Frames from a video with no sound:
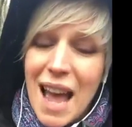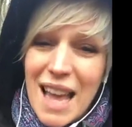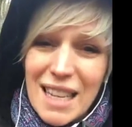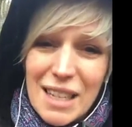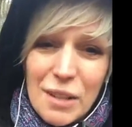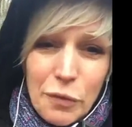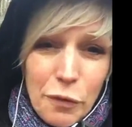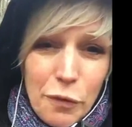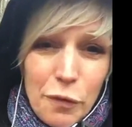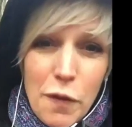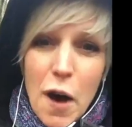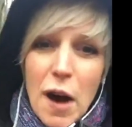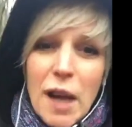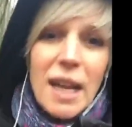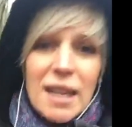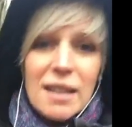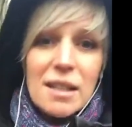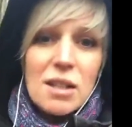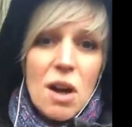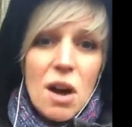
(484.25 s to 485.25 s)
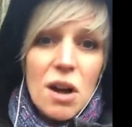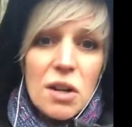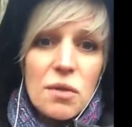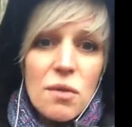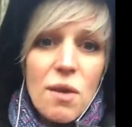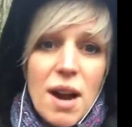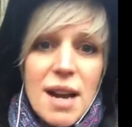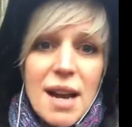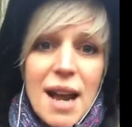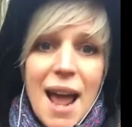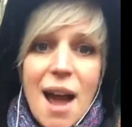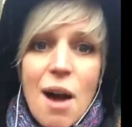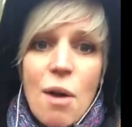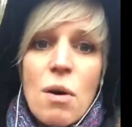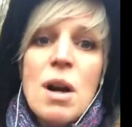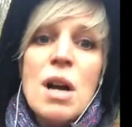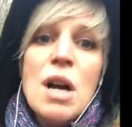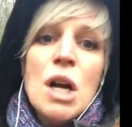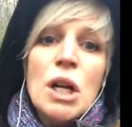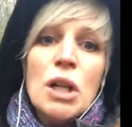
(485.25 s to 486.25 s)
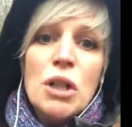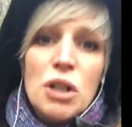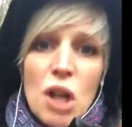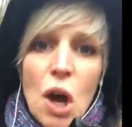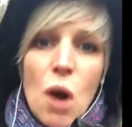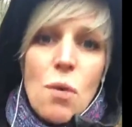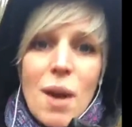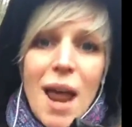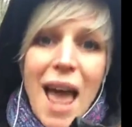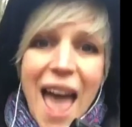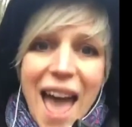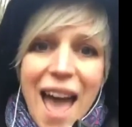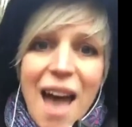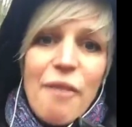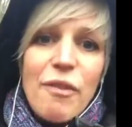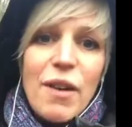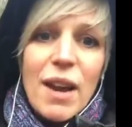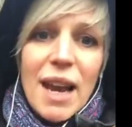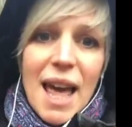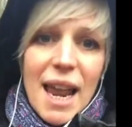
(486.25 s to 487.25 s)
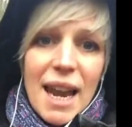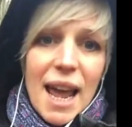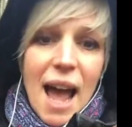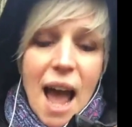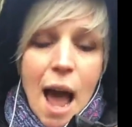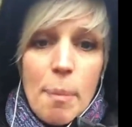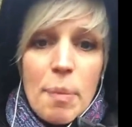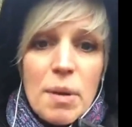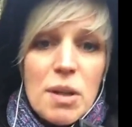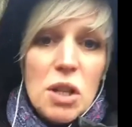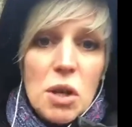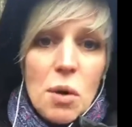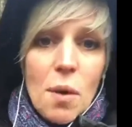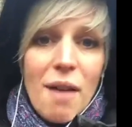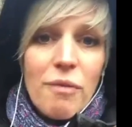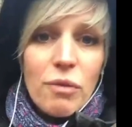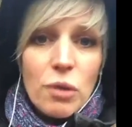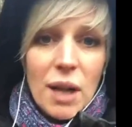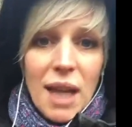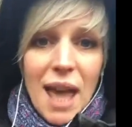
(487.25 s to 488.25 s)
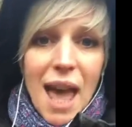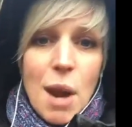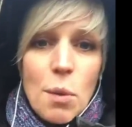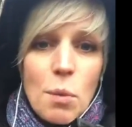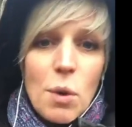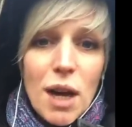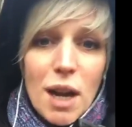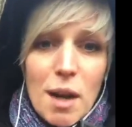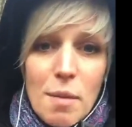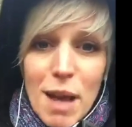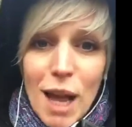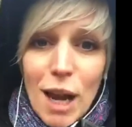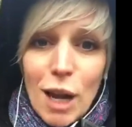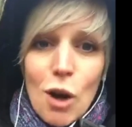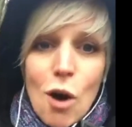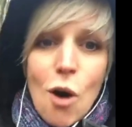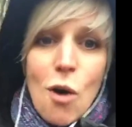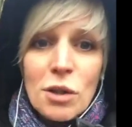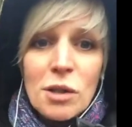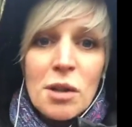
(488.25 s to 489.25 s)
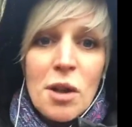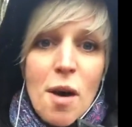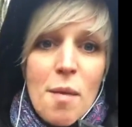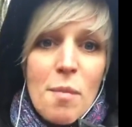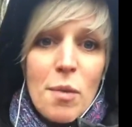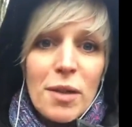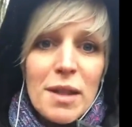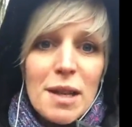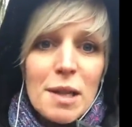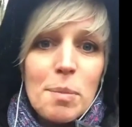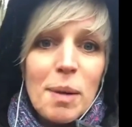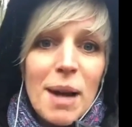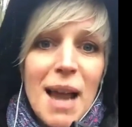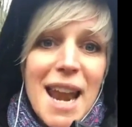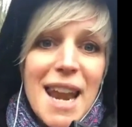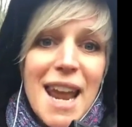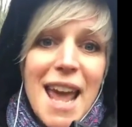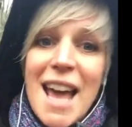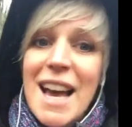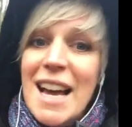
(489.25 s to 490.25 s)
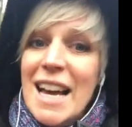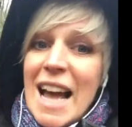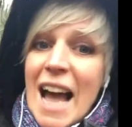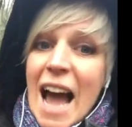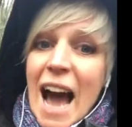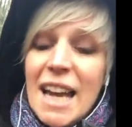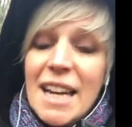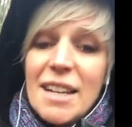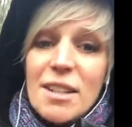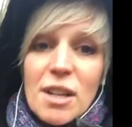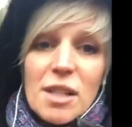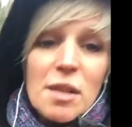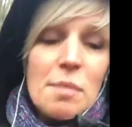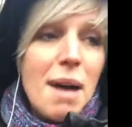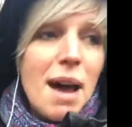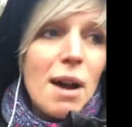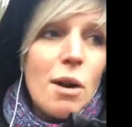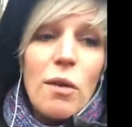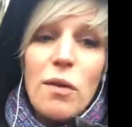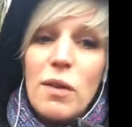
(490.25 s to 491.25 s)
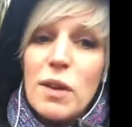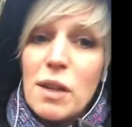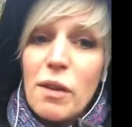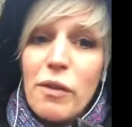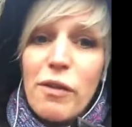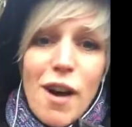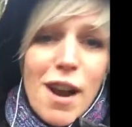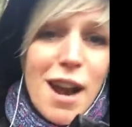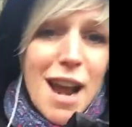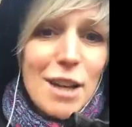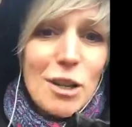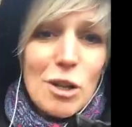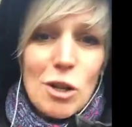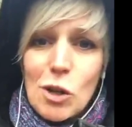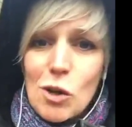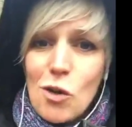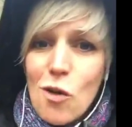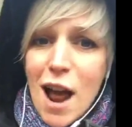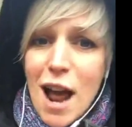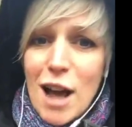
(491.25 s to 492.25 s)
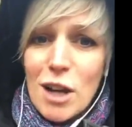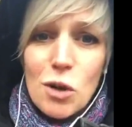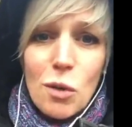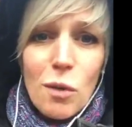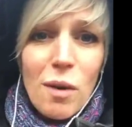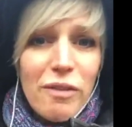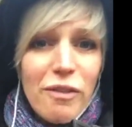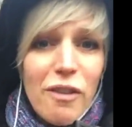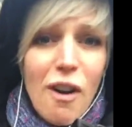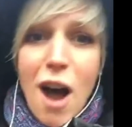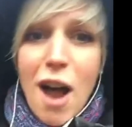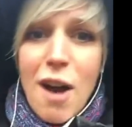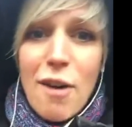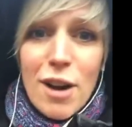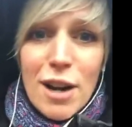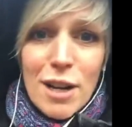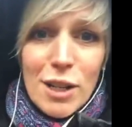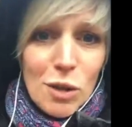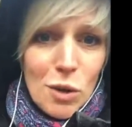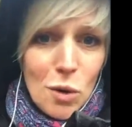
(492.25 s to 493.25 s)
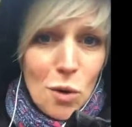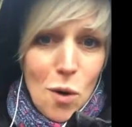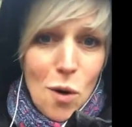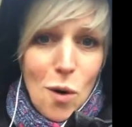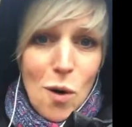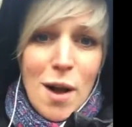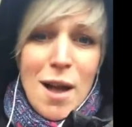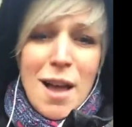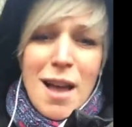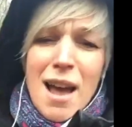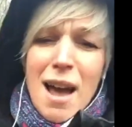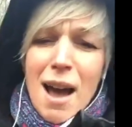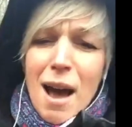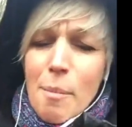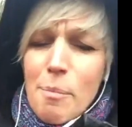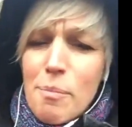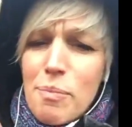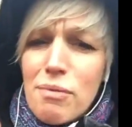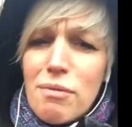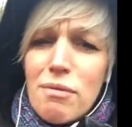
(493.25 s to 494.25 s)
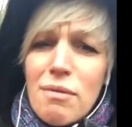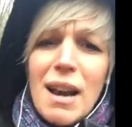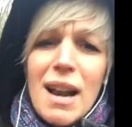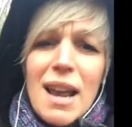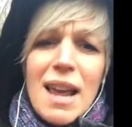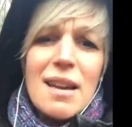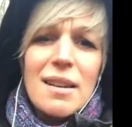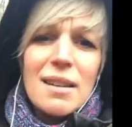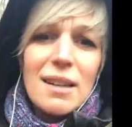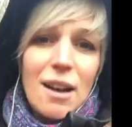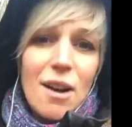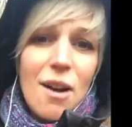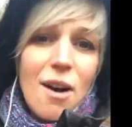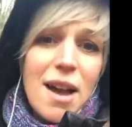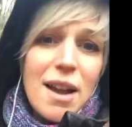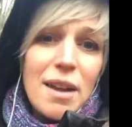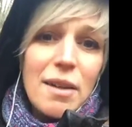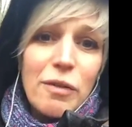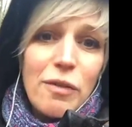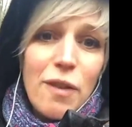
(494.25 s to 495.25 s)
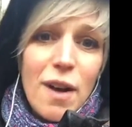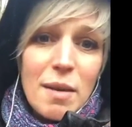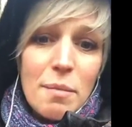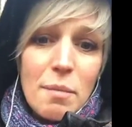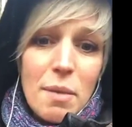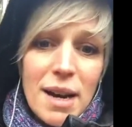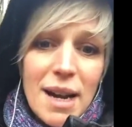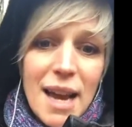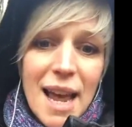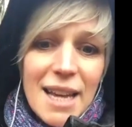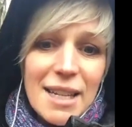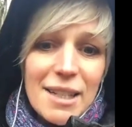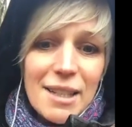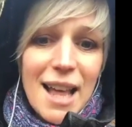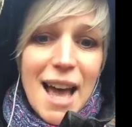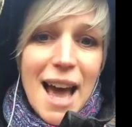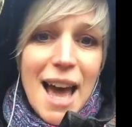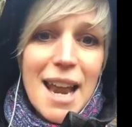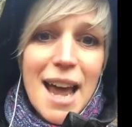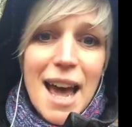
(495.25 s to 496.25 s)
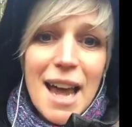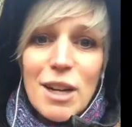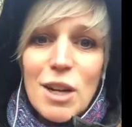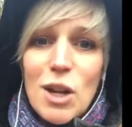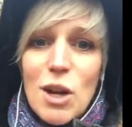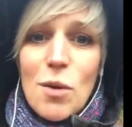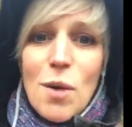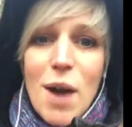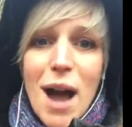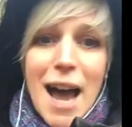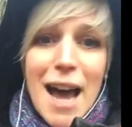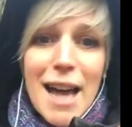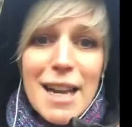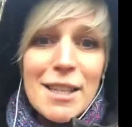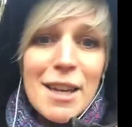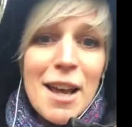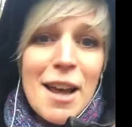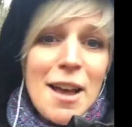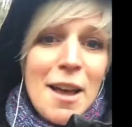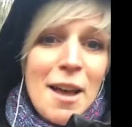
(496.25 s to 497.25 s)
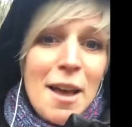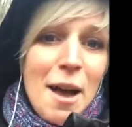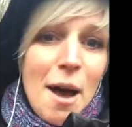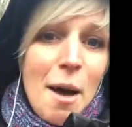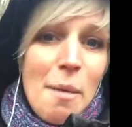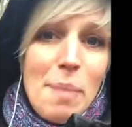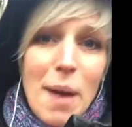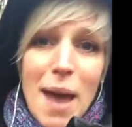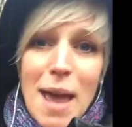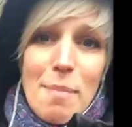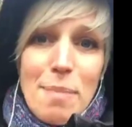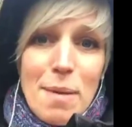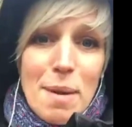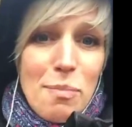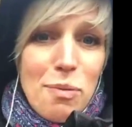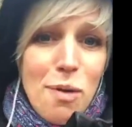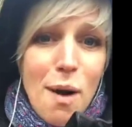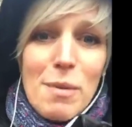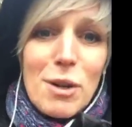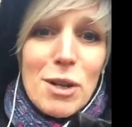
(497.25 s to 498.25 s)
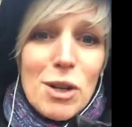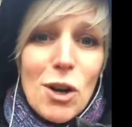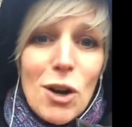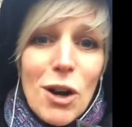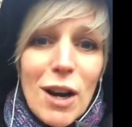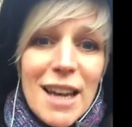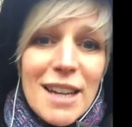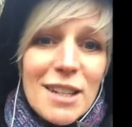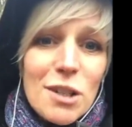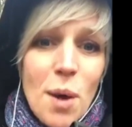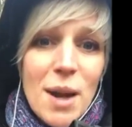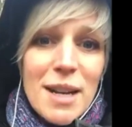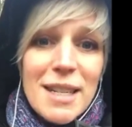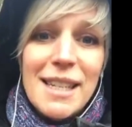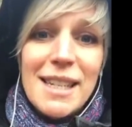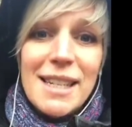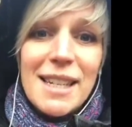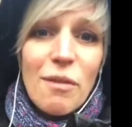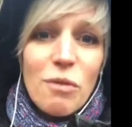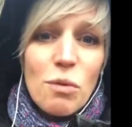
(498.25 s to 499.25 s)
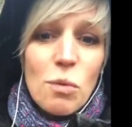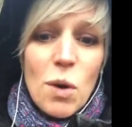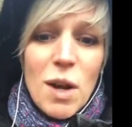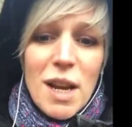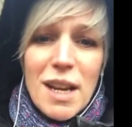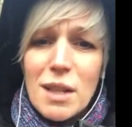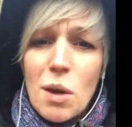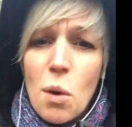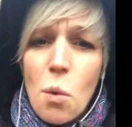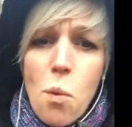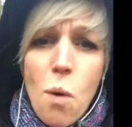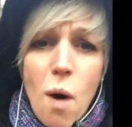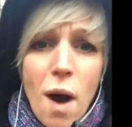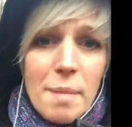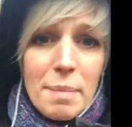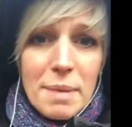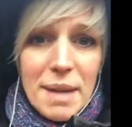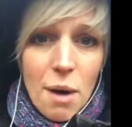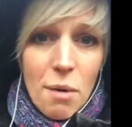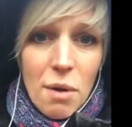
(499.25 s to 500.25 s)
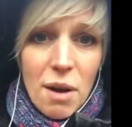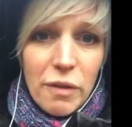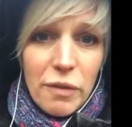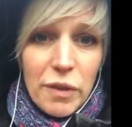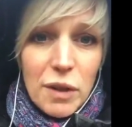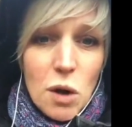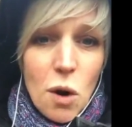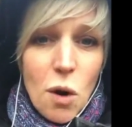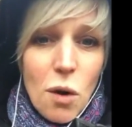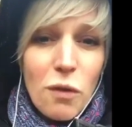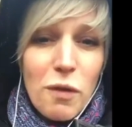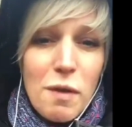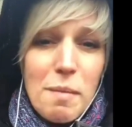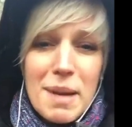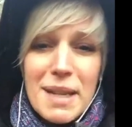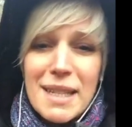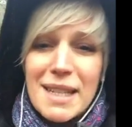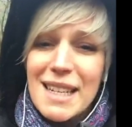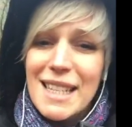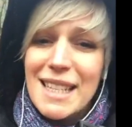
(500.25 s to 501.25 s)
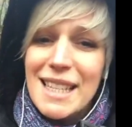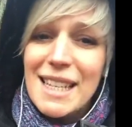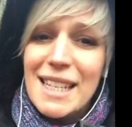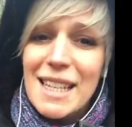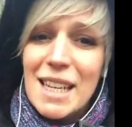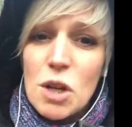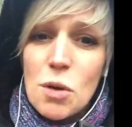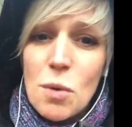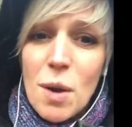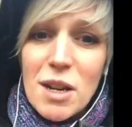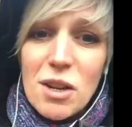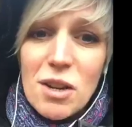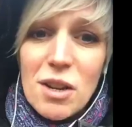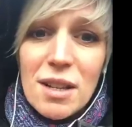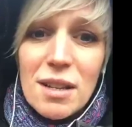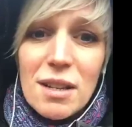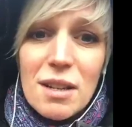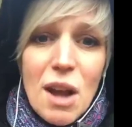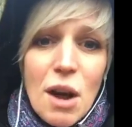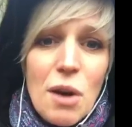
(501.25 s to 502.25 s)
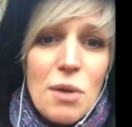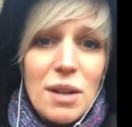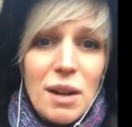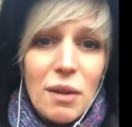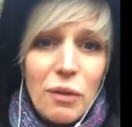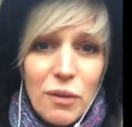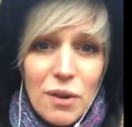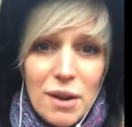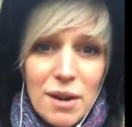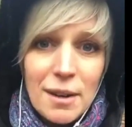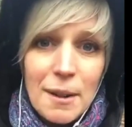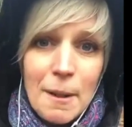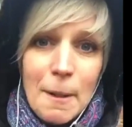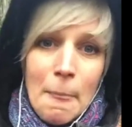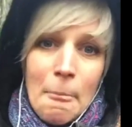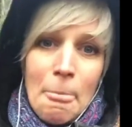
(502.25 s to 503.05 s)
It fucking sucks right now. Don't ever let it happen to you ever again. We're going to be a long time on this planet, and it doesn't matter if it's a financial crash or a virus, or a brilliant client and friend of mine, Hazel Hanant, who had a baby prematurely at 27 weeks that wiped out her photography business. This situation is no different.